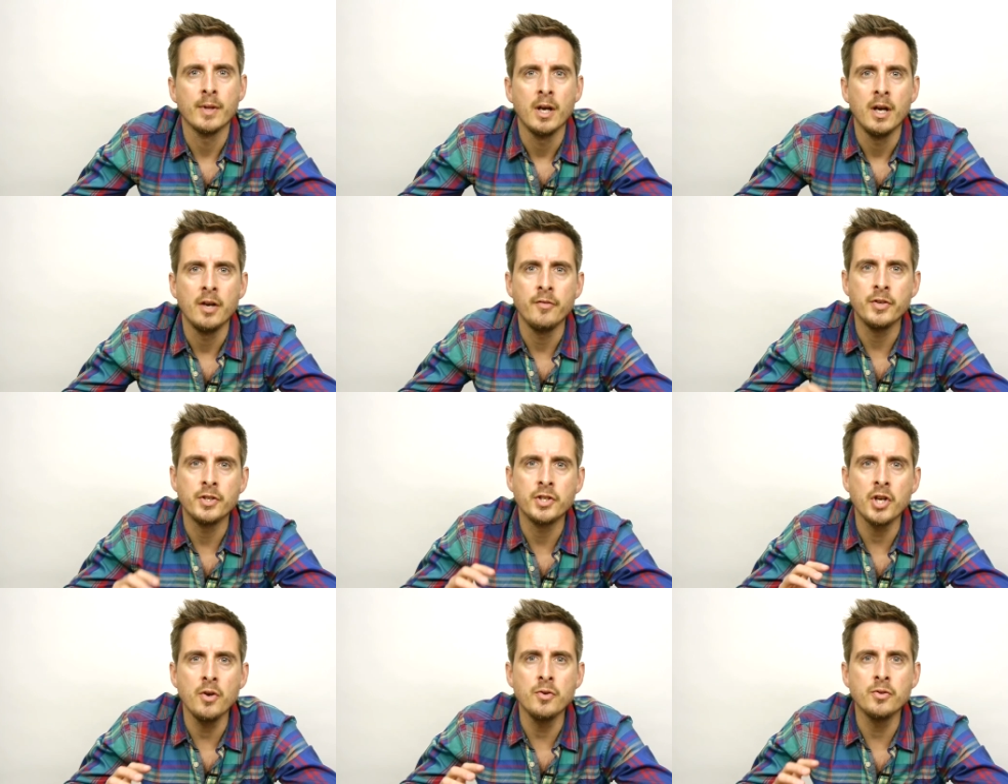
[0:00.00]
If you
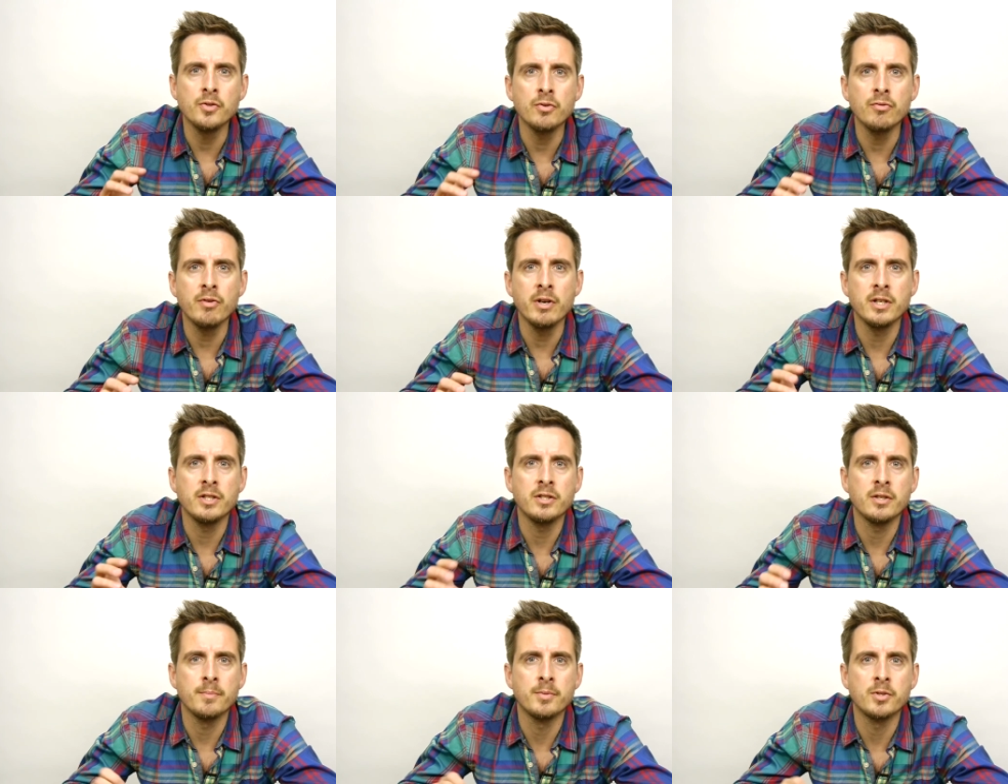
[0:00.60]
don't already
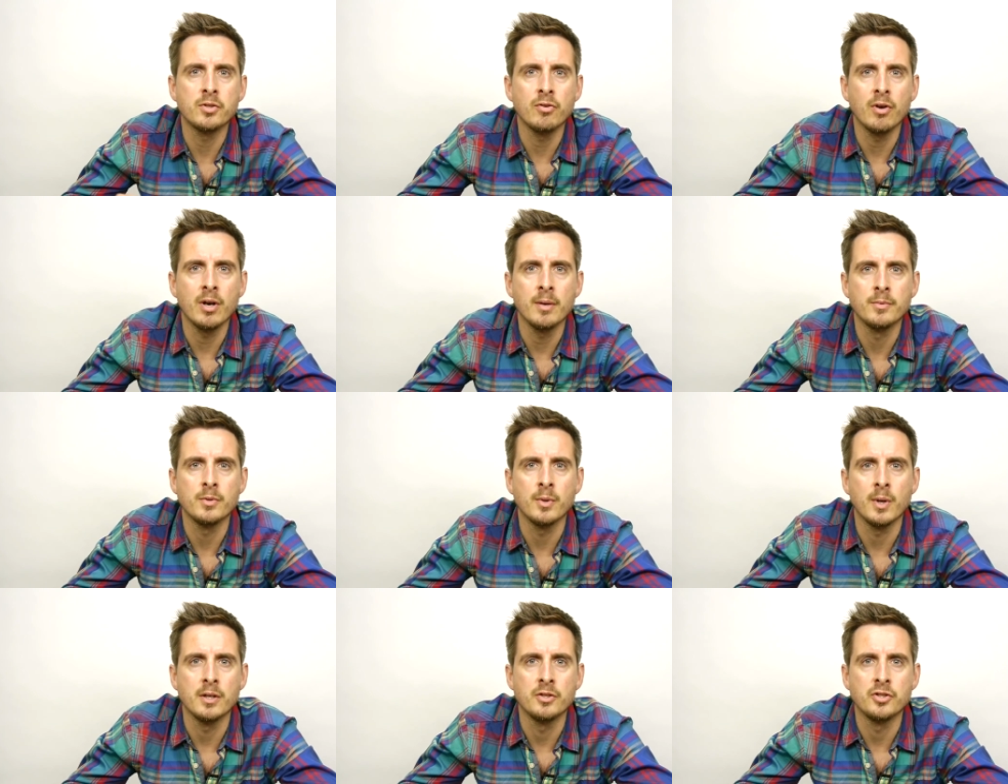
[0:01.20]
subscribe
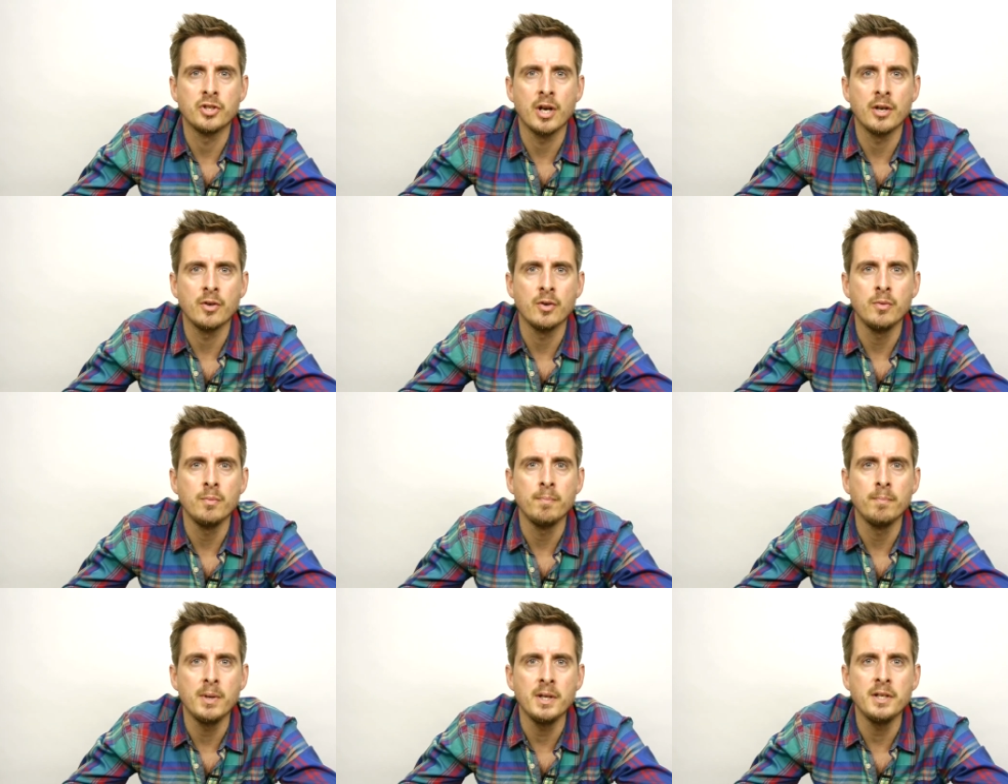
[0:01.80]
to our
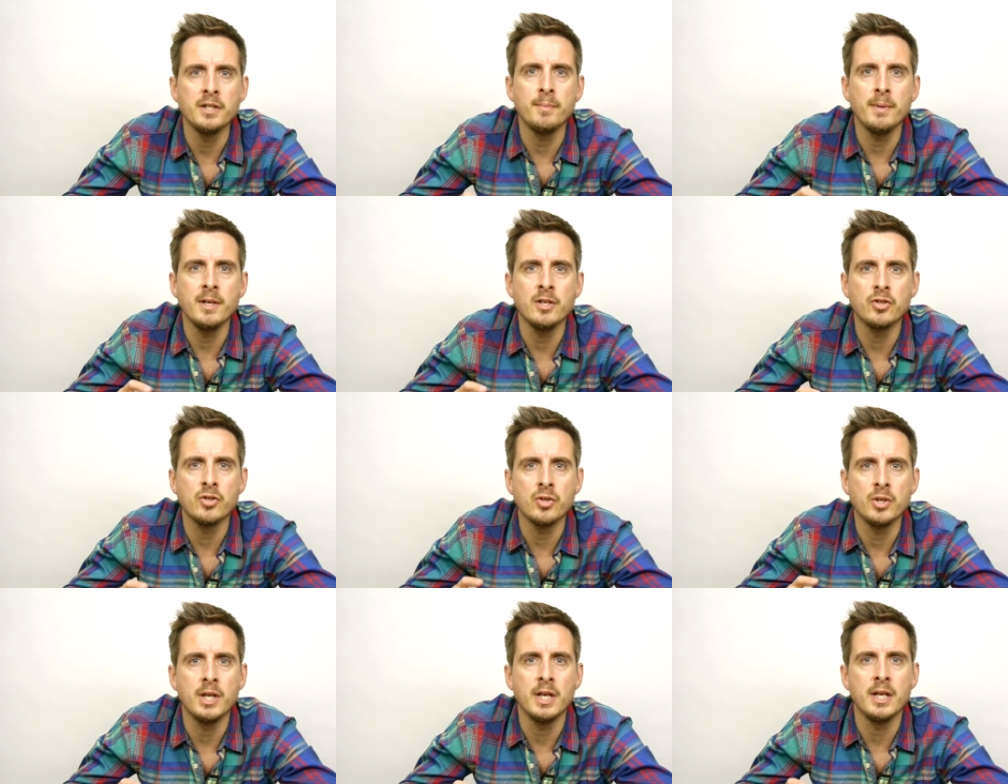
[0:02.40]
channel, please make
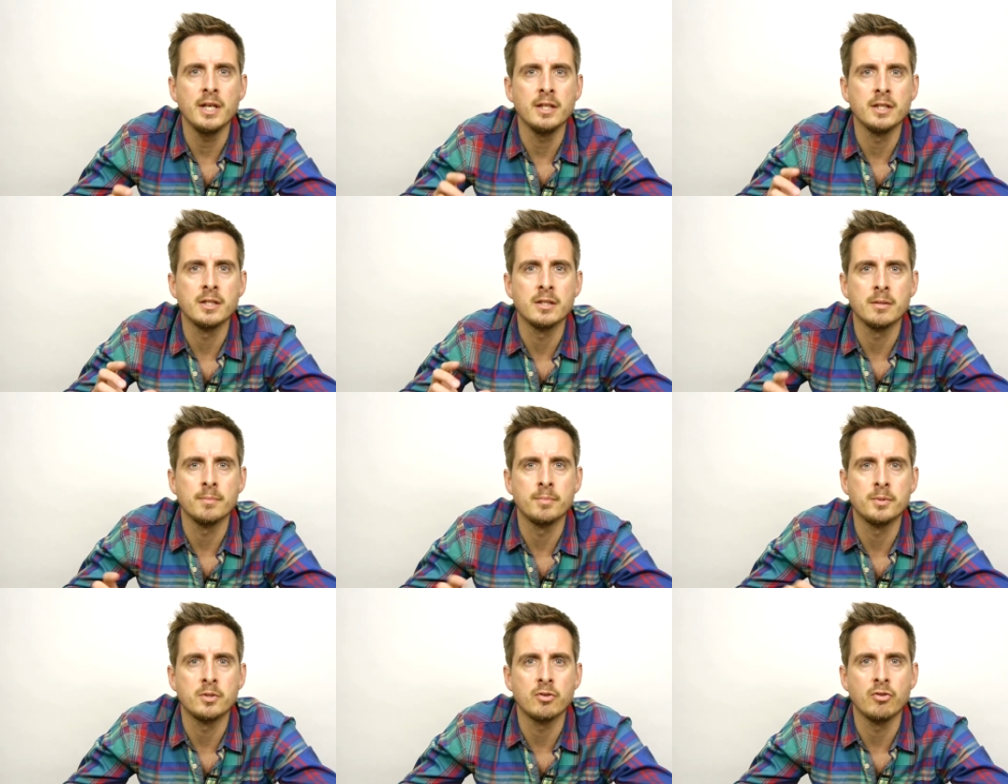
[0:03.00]
sure you hit the
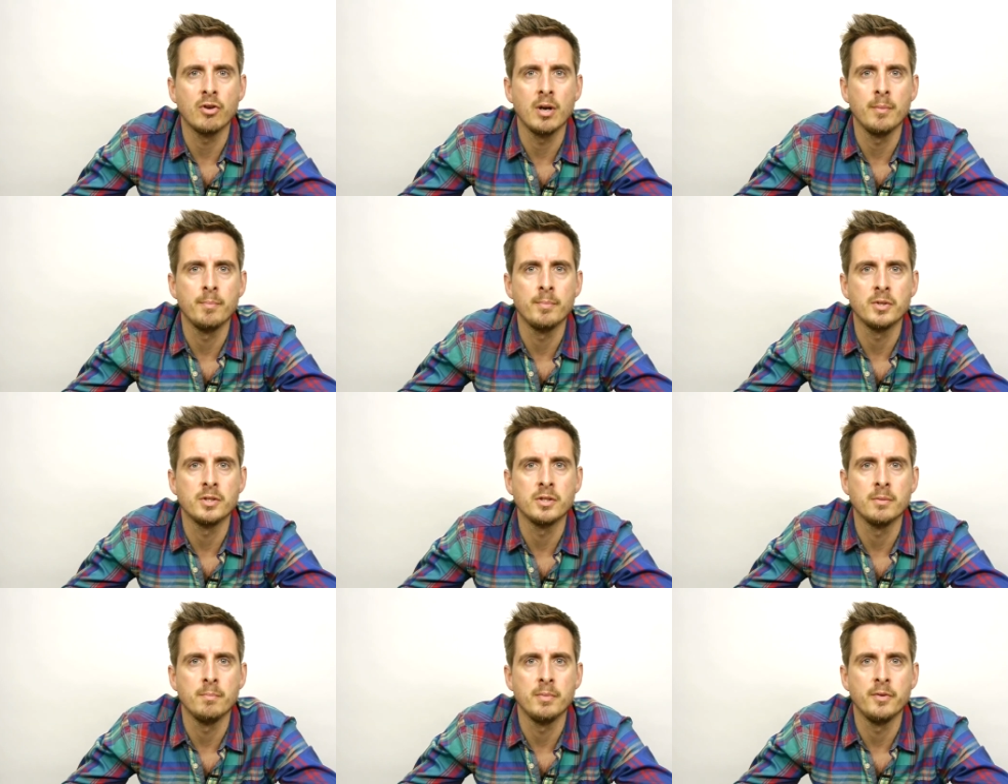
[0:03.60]
subscribe
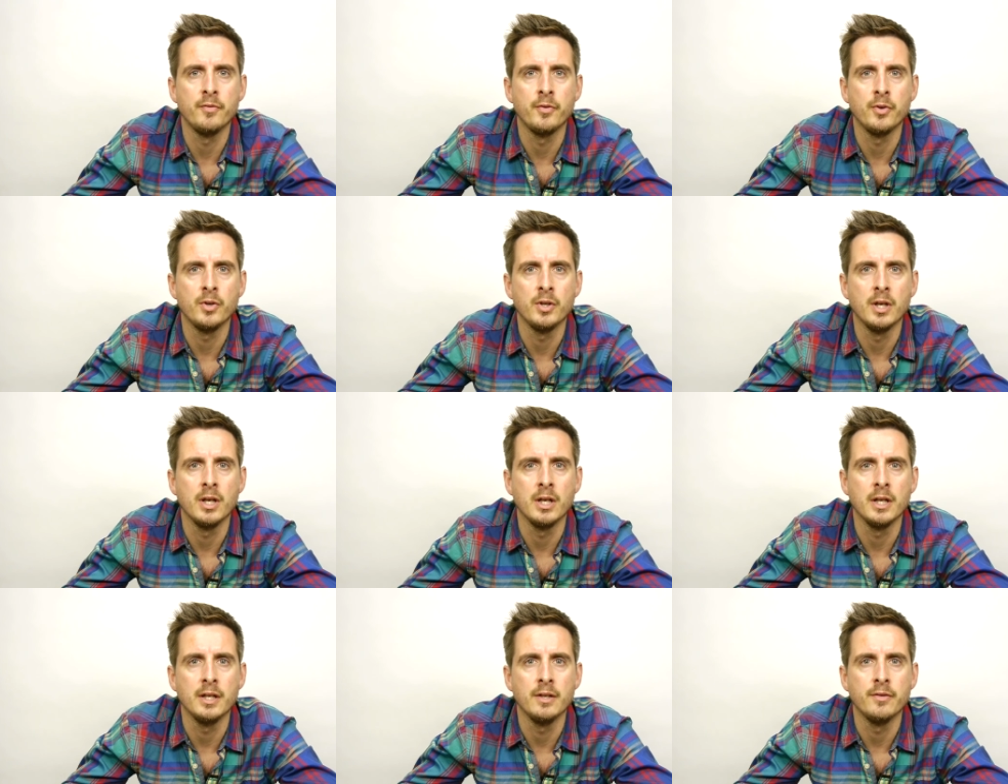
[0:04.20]
button before you
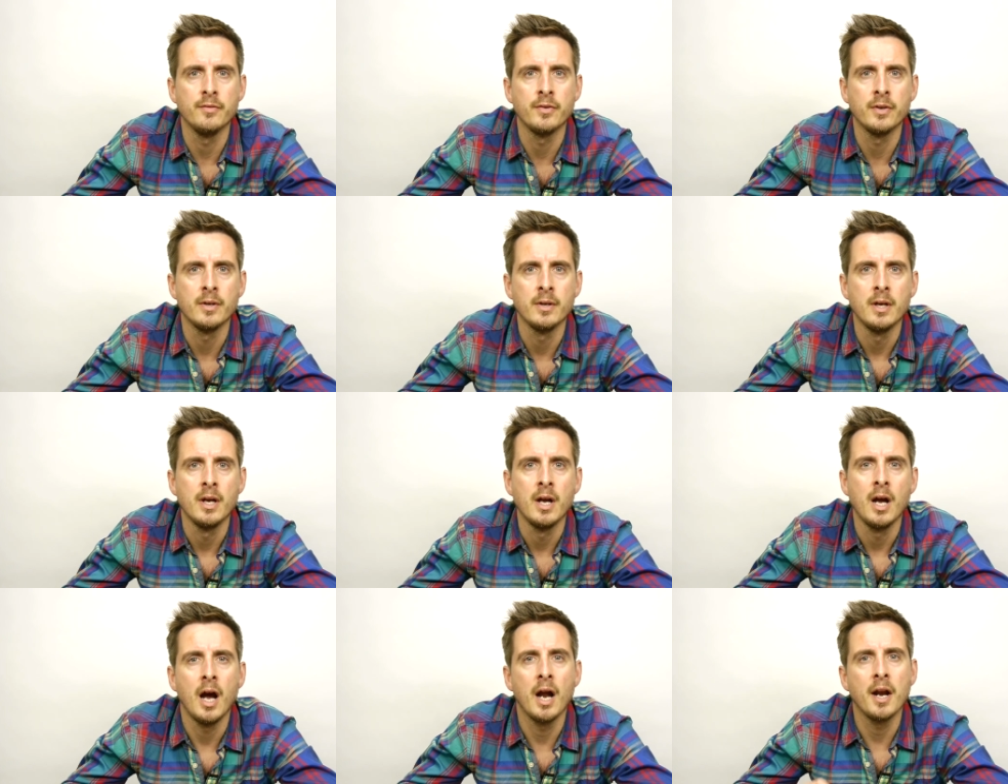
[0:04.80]
leave.
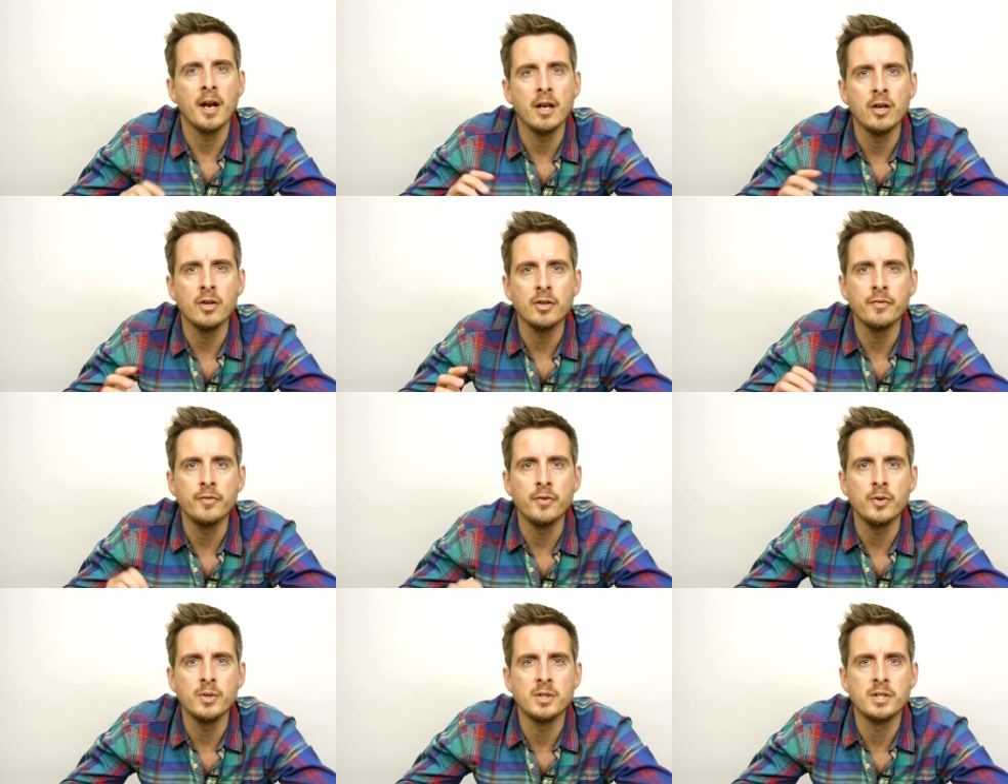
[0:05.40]
And I look
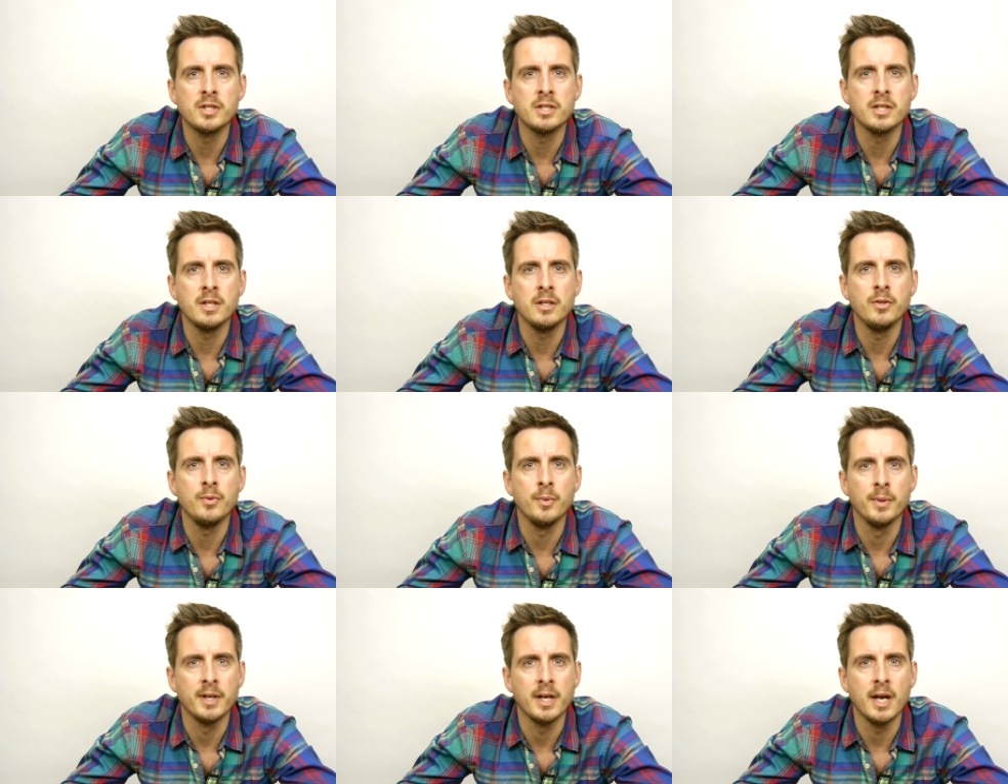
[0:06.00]
forward to seeing
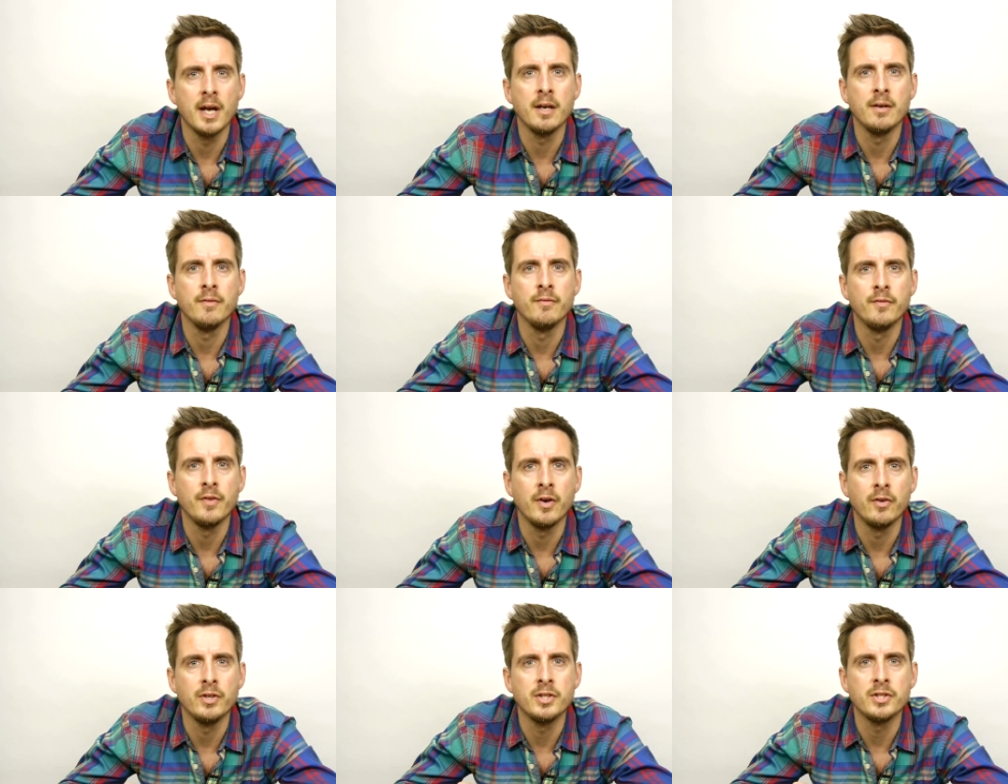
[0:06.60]
you again
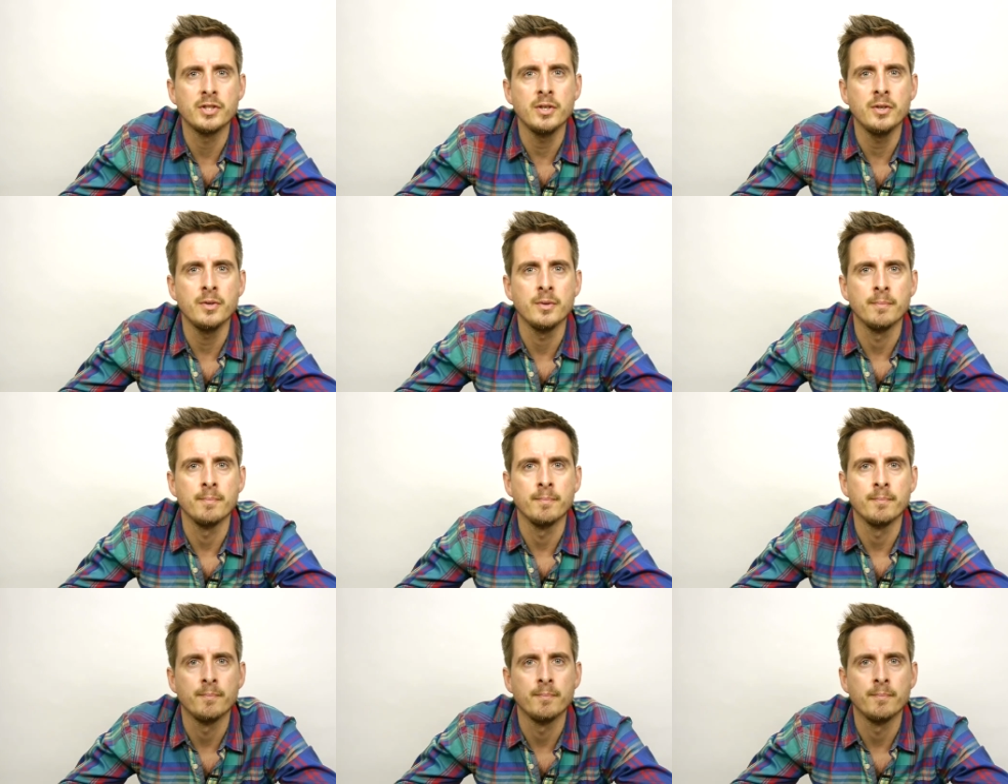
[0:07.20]
very soon.